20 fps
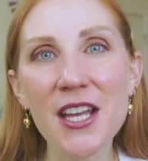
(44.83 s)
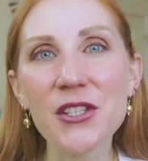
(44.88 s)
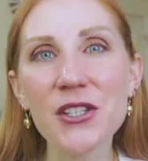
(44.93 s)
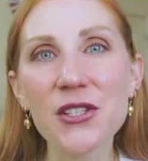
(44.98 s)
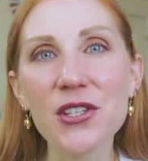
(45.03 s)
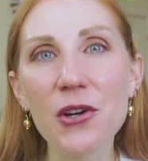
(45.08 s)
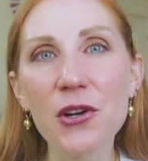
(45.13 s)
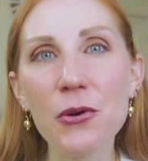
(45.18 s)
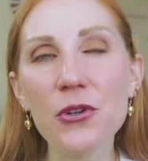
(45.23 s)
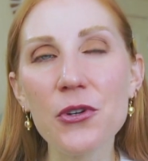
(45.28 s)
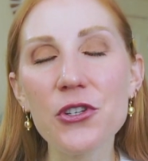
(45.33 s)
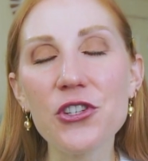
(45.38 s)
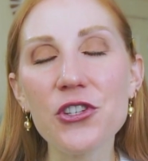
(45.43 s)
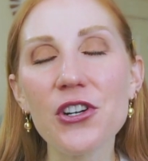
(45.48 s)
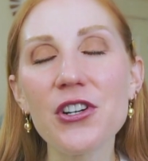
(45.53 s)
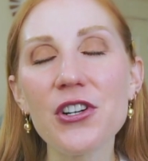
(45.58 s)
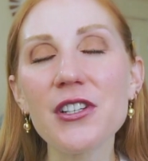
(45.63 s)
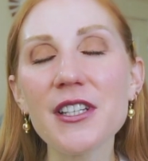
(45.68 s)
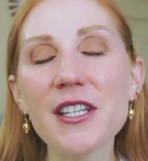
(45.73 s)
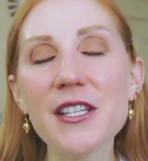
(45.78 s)
So,
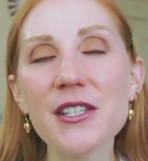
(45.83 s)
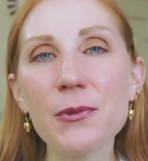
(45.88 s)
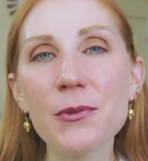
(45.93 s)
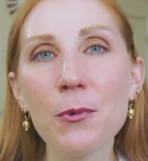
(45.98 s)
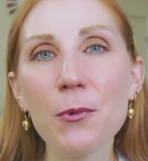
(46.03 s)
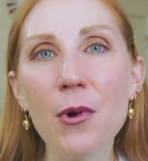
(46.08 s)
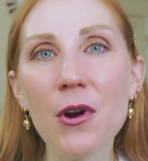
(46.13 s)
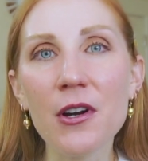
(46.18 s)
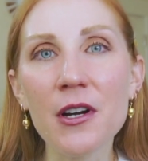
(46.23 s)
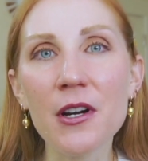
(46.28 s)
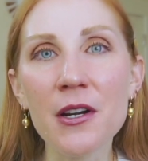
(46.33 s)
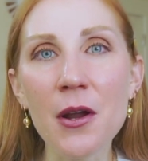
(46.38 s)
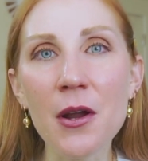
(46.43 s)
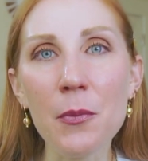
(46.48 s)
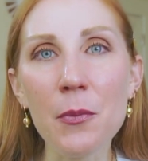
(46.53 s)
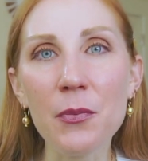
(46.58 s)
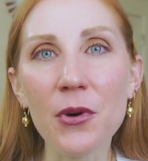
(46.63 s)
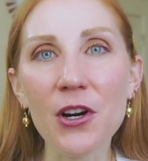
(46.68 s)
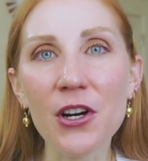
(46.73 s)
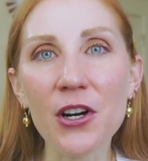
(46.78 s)
journalist Warren
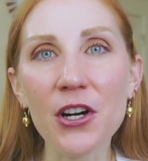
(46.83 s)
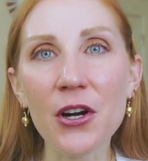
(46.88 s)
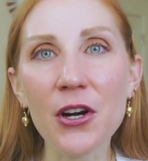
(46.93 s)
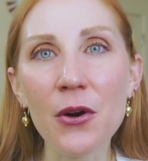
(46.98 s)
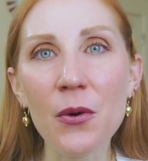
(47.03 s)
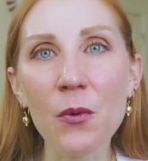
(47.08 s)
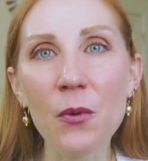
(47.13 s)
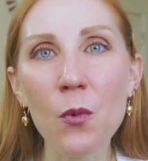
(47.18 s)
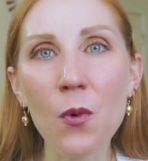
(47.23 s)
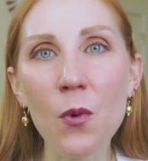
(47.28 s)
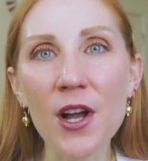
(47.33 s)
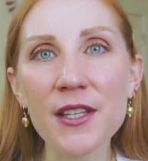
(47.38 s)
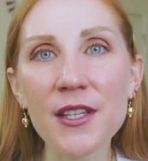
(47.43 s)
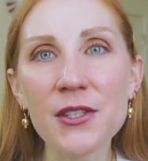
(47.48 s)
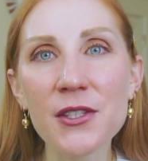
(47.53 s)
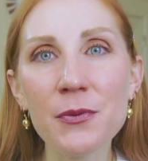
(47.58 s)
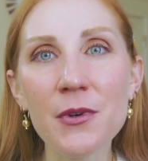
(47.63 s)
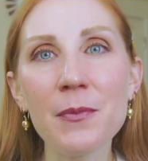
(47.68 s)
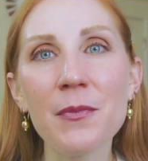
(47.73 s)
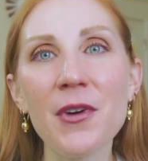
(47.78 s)
Berger
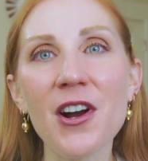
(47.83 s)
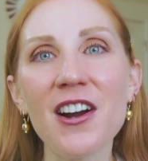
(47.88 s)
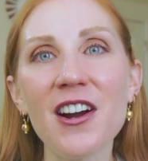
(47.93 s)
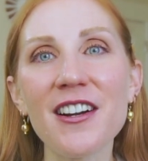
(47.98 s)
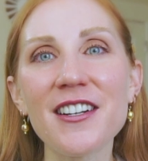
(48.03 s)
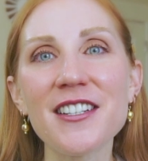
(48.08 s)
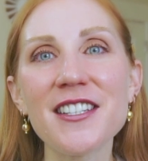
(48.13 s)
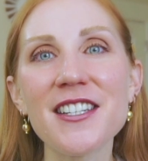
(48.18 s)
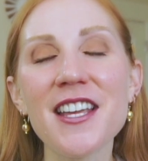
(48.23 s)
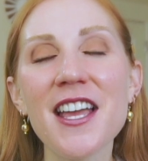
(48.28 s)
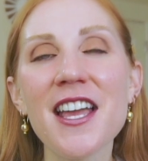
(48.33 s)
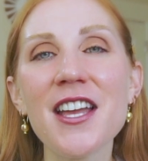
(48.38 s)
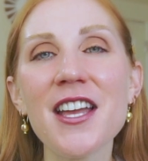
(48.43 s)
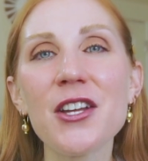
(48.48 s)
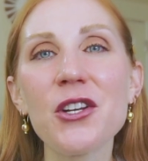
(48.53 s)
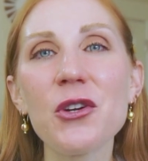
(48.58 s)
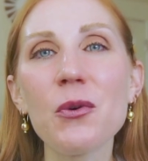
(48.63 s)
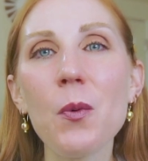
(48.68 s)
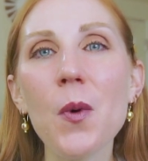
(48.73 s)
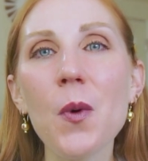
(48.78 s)
once remarked,
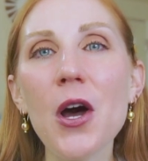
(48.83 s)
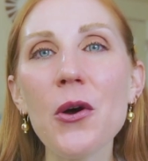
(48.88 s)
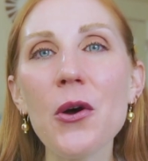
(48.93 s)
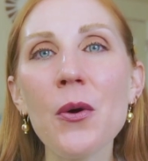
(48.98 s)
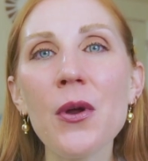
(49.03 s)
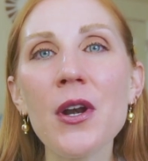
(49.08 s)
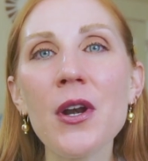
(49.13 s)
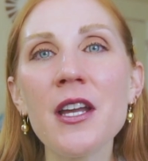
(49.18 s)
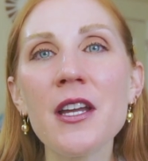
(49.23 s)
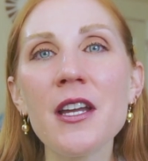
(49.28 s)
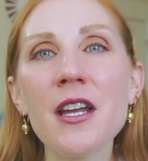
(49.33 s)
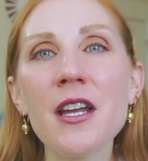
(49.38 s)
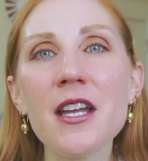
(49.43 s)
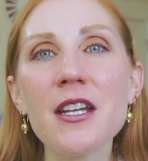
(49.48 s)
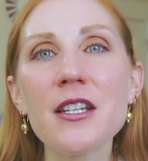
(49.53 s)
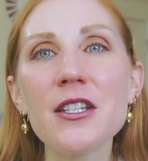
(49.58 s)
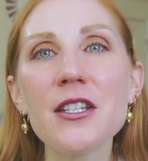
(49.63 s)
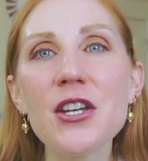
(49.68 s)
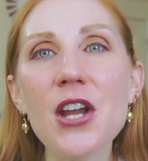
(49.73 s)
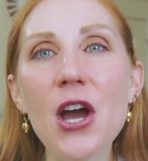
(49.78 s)
quote,
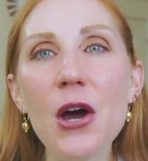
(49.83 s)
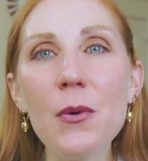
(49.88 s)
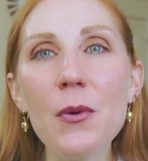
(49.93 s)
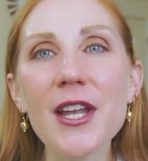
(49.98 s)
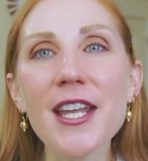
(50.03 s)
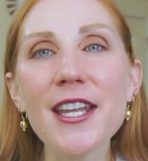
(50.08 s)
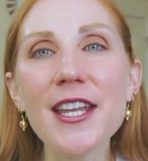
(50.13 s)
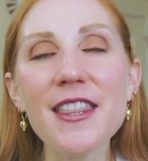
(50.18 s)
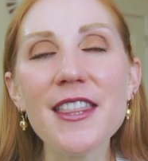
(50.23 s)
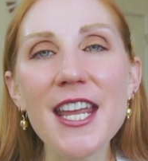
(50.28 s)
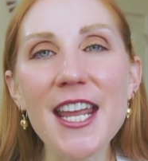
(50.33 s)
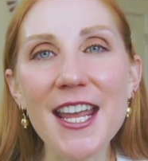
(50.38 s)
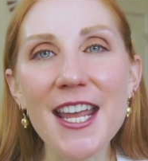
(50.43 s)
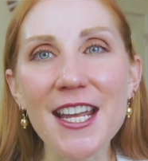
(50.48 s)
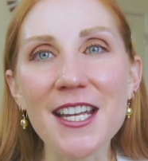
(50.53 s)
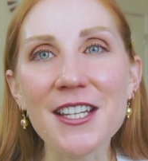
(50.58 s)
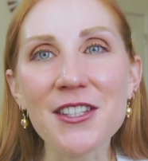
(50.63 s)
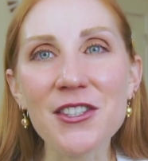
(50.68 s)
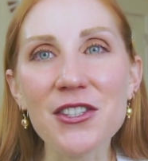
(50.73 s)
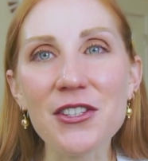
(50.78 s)
Knowing the
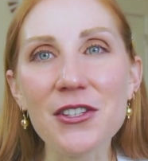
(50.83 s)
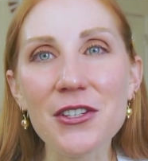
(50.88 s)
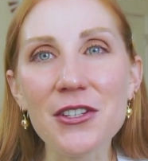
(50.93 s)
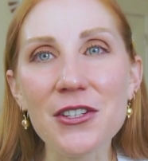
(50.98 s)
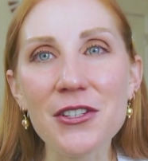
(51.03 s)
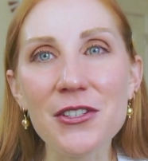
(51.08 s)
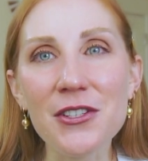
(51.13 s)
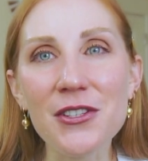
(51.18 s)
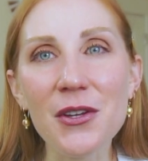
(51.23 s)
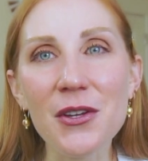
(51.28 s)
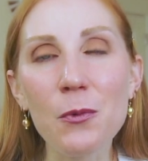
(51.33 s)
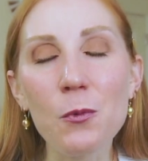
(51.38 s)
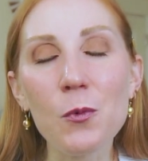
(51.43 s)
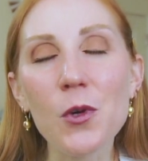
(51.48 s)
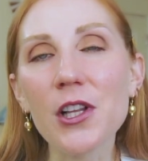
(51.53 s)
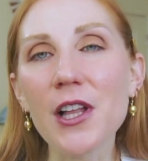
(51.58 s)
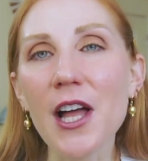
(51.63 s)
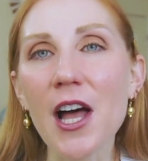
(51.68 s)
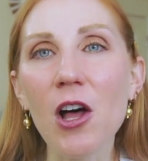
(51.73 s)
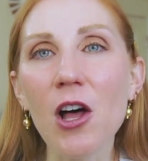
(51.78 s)
answers
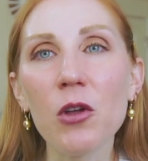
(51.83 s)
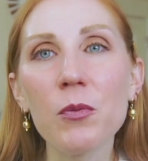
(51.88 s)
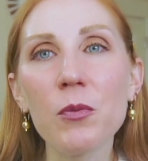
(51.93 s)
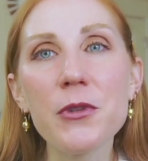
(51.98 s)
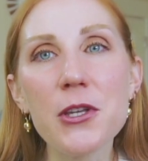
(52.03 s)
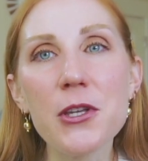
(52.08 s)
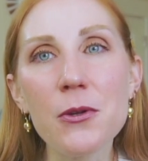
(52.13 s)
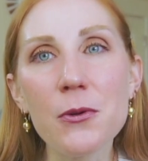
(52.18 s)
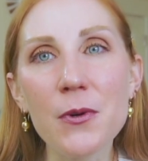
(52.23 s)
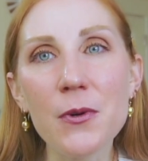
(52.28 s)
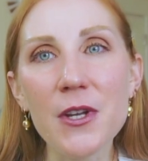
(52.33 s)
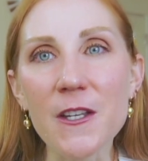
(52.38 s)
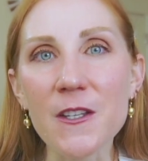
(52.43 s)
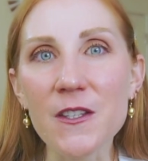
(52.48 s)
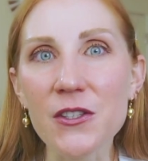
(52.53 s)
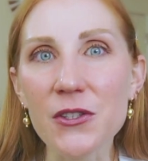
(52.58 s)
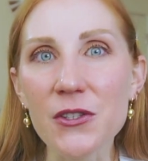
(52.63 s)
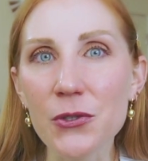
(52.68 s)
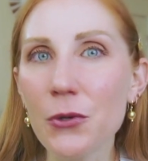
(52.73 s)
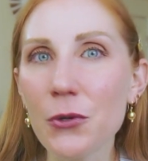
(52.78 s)
will help you
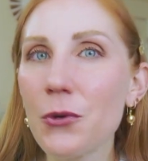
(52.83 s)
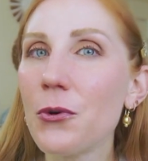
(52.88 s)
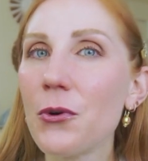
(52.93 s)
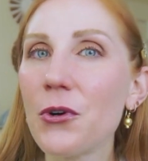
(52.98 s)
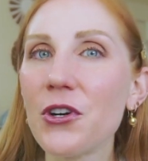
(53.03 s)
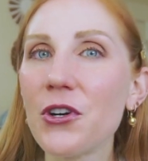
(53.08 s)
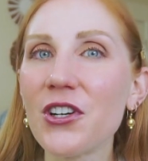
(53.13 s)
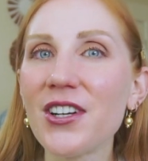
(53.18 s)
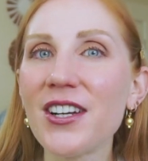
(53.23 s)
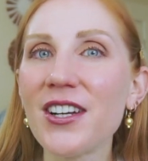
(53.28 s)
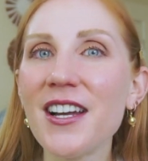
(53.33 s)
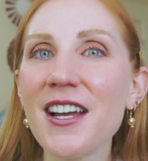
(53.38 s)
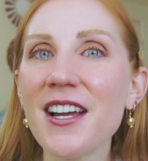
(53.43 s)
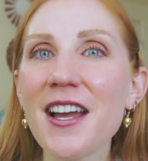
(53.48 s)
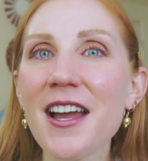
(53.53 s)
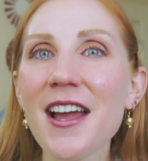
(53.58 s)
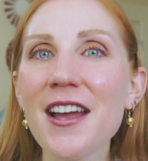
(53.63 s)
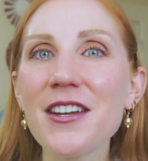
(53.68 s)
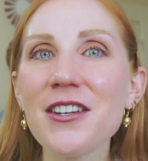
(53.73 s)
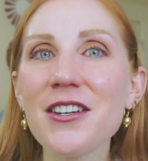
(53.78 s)
in school,
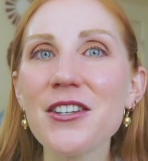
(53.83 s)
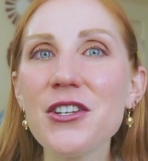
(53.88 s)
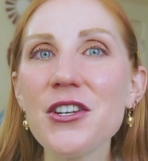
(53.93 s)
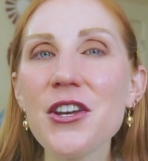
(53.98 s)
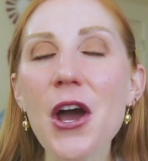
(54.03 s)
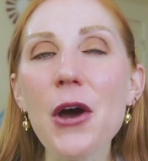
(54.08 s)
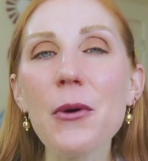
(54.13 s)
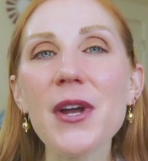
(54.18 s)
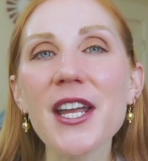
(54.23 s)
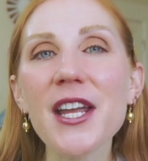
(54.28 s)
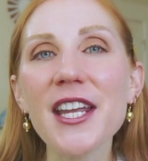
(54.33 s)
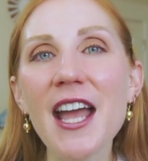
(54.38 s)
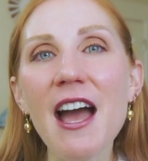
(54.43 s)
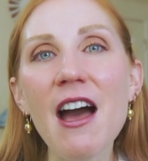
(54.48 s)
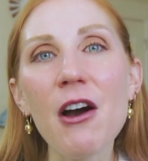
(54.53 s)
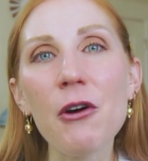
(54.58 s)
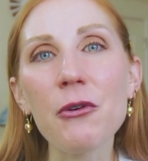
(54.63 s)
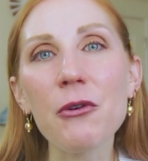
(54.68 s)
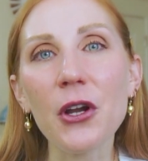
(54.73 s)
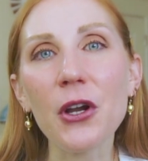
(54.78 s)
knowing
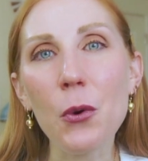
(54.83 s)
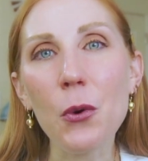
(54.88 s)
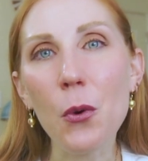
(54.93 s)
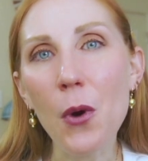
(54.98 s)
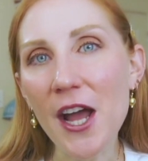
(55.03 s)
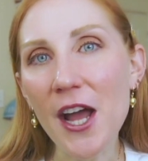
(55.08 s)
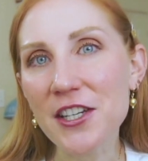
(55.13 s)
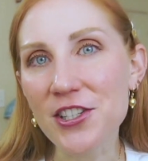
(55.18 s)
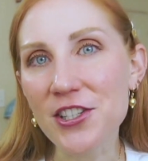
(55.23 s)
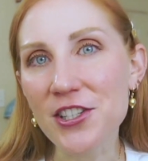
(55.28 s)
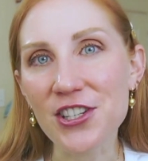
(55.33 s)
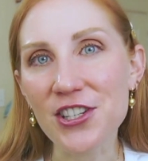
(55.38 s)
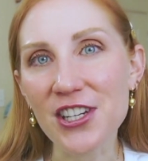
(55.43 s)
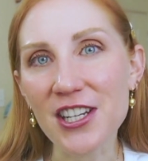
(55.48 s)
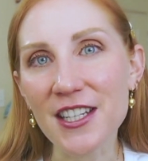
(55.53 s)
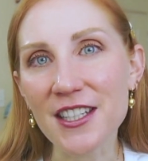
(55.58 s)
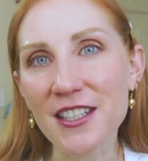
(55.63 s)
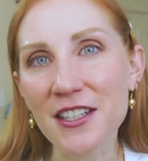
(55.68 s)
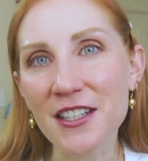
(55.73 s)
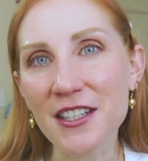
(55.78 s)
how to
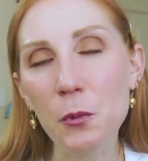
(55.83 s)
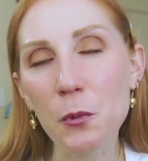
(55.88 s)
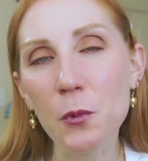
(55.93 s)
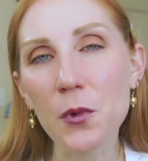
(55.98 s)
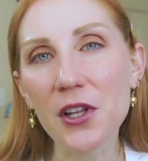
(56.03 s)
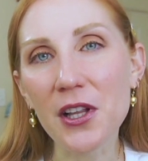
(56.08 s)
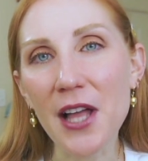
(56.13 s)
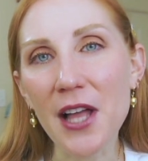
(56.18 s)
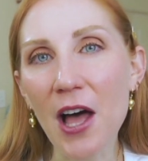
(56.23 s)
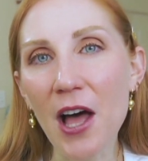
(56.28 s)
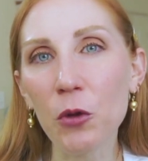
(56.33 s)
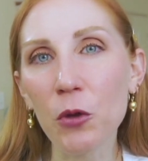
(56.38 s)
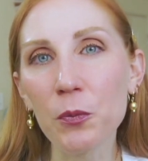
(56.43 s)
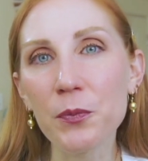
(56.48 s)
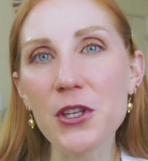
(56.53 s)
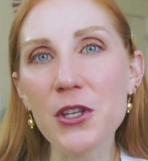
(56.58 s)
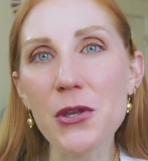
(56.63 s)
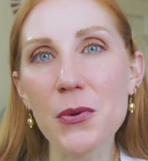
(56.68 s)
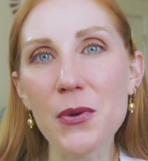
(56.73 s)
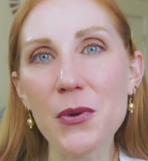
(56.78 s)
question will
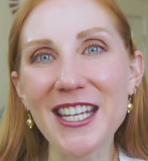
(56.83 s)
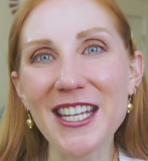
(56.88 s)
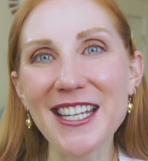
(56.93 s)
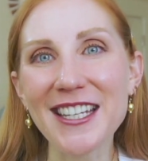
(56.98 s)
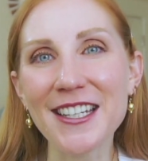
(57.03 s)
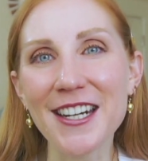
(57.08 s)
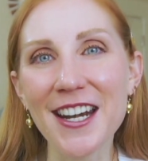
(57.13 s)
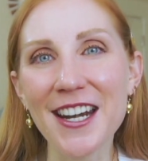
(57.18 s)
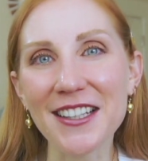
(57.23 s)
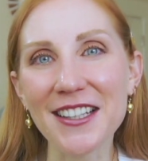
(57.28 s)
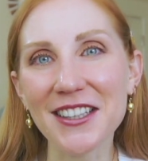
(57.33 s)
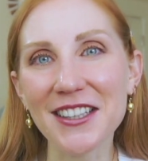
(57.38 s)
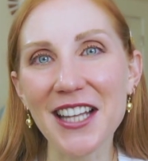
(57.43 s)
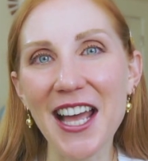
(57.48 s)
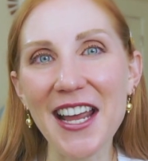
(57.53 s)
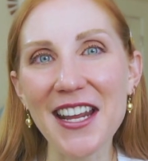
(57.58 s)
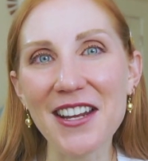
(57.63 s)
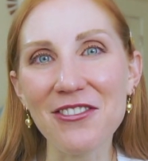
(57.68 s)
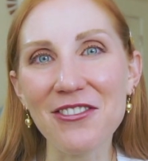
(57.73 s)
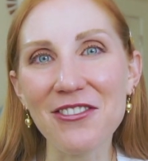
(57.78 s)
help you in
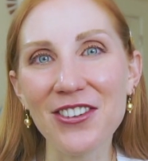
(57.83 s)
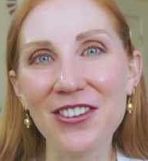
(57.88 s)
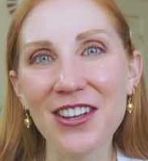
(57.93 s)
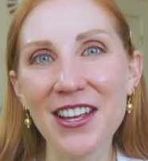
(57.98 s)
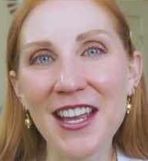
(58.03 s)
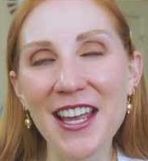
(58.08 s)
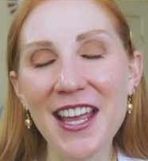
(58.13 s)
life.